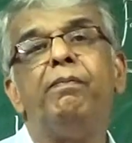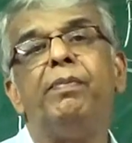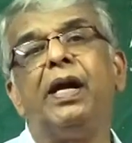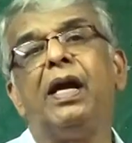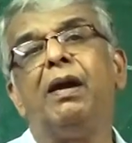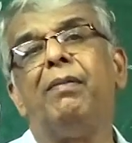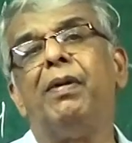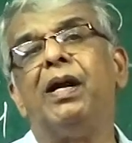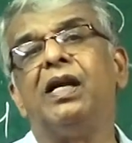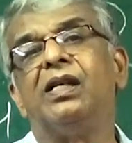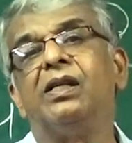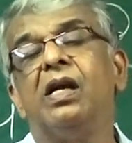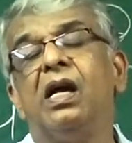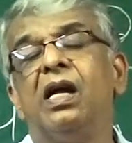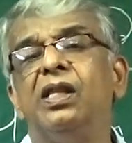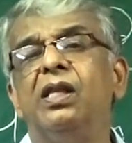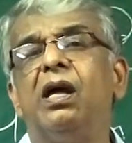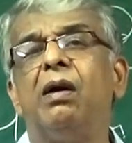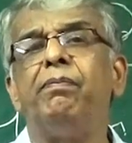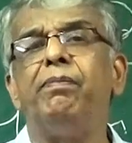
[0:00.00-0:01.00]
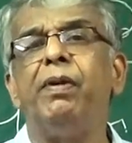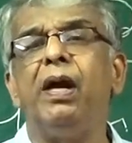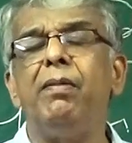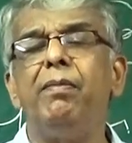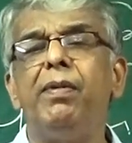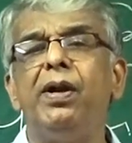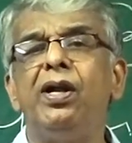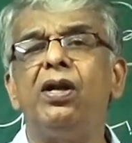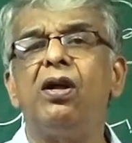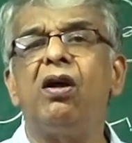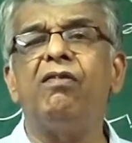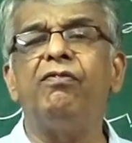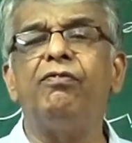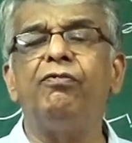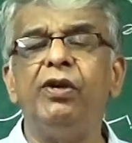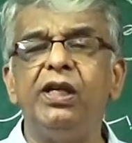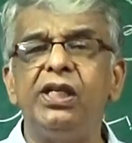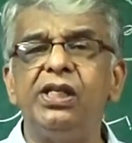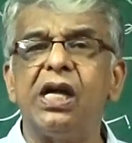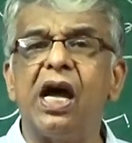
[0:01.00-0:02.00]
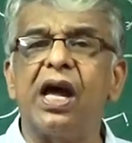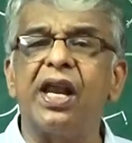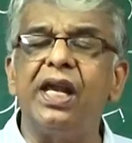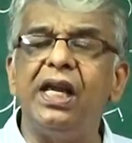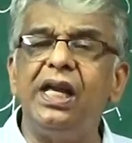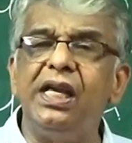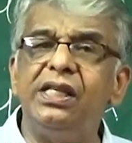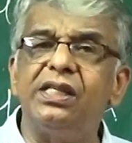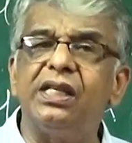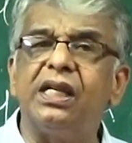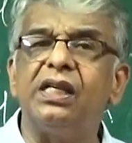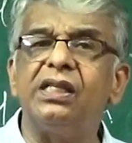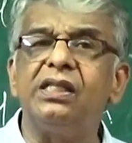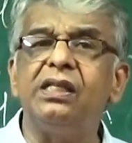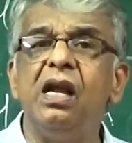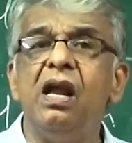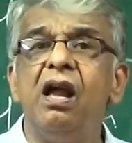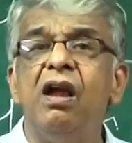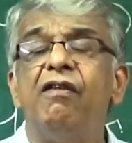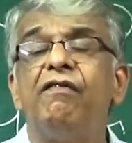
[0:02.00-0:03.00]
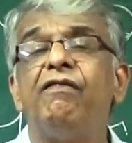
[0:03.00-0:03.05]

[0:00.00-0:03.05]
payments. The payment of which arises